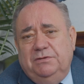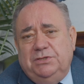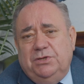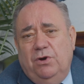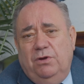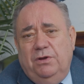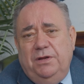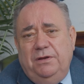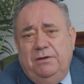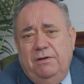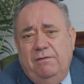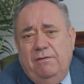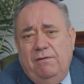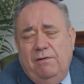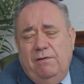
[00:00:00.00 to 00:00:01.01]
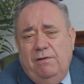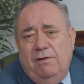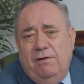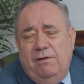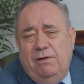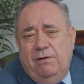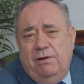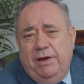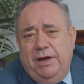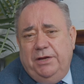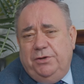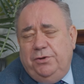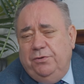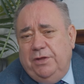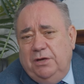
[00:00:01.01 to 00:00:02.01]
of Scotland.
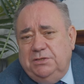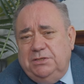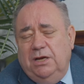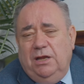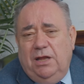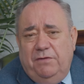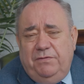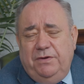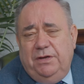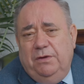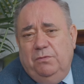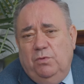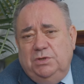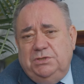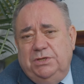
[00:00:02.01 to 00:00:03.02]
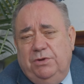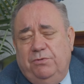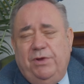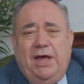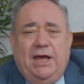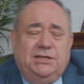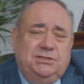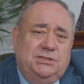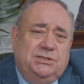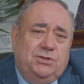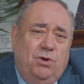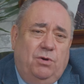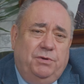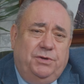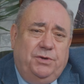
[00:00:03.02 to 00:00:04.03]
In 2011, it wasn't the reaction of
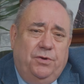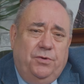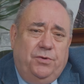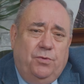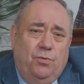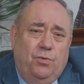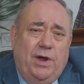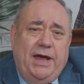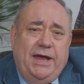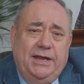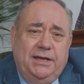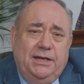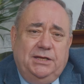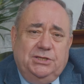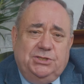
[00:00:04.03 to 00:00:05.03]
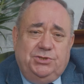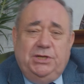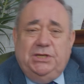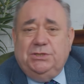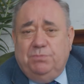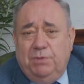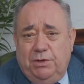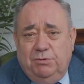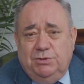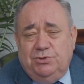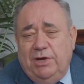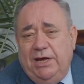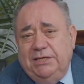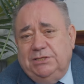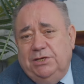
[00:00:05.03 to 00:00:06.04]
Scotland to, to riot in the streets when there was
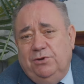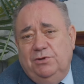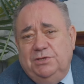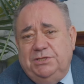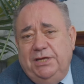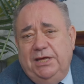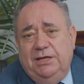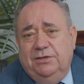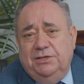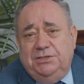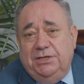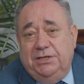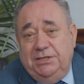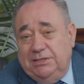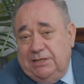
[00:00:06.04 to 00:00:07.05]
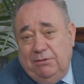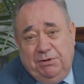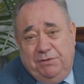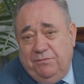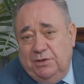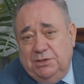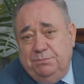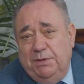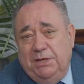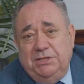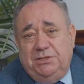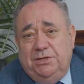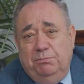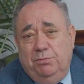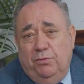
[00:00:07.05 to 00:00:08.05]
riots across the English cities. I was First
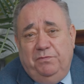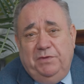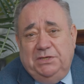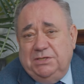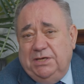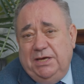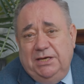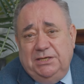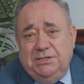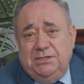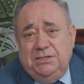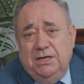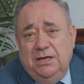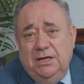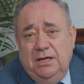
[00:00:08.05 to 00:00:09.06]
Minister on both these occasions.